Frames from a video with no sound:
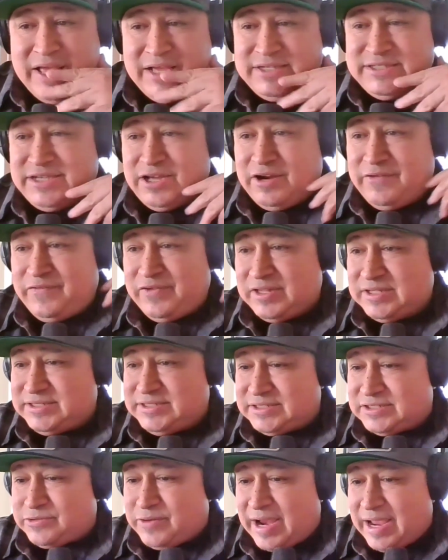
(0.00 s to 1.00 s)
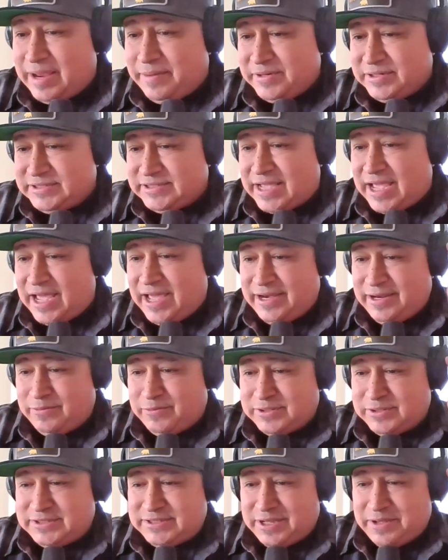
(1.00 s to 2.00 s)
Shout out for the subscribers. Anna,
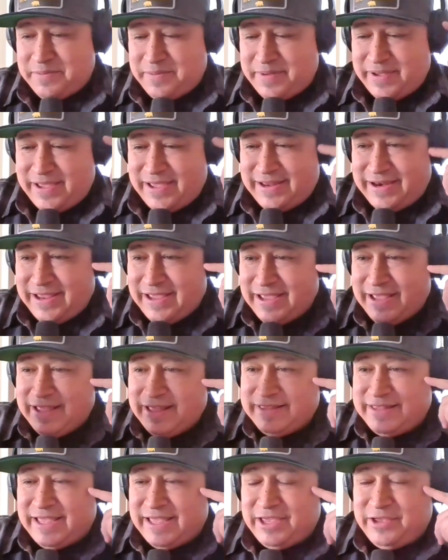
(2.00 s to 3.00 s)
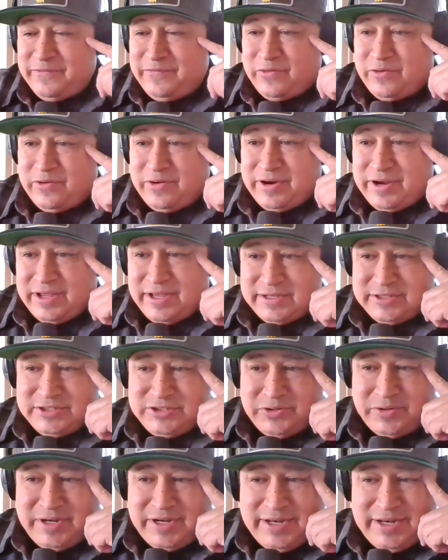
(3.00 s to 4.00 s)
what's up, man? Thank you for
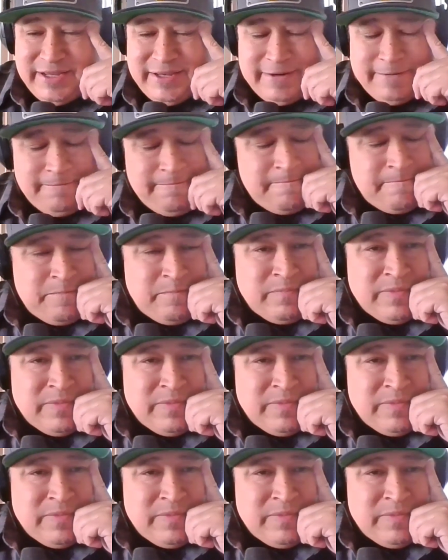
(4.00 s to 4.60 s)
joining in.